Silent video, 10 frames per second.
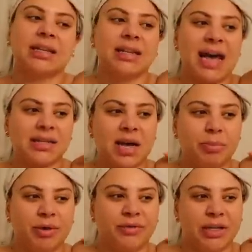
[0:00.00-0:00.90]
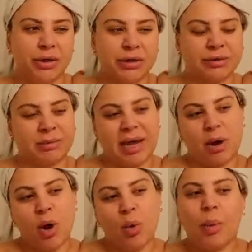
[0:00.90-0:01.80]
the last couple of years from
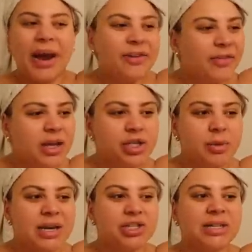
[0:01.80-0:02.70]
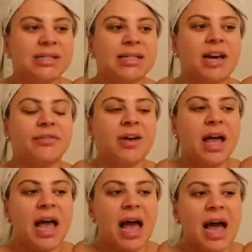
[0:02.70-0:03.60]
like weight fluctuation and stuff,
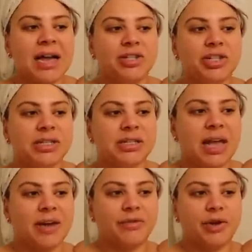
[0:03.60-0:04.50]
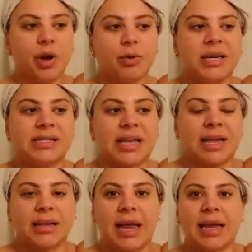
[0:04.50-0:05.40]
I just have noticed
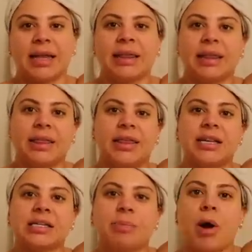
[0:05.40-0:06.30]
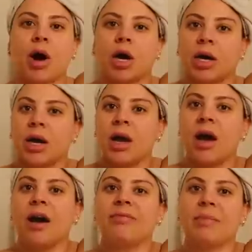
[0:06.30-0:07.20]
that like this part
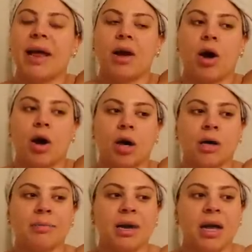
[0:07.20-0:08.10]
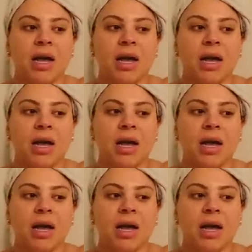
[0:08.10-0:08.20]
of my arm